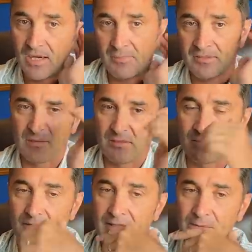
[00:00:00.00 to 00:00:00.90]
i'm
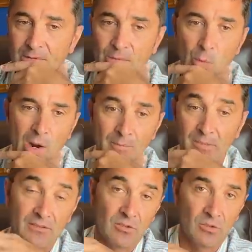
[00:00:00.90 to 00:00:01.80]
assuming anyway one
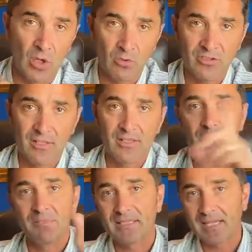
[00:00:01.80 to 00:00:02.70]
but who knows
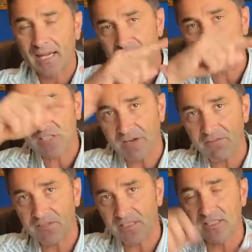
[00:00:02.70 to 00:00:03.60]
but the other stuff
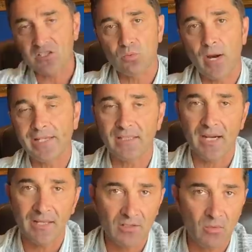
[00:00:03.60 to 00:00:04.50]
over there that's white
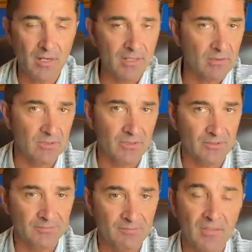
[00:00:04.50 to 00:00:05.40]
i don't know what that
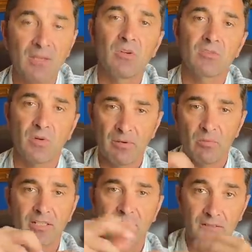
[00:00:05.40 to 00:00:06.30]
was it was probably
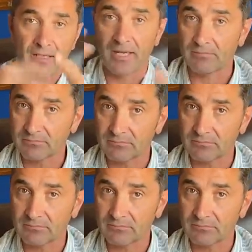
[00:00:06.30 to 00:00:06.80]
when it uh,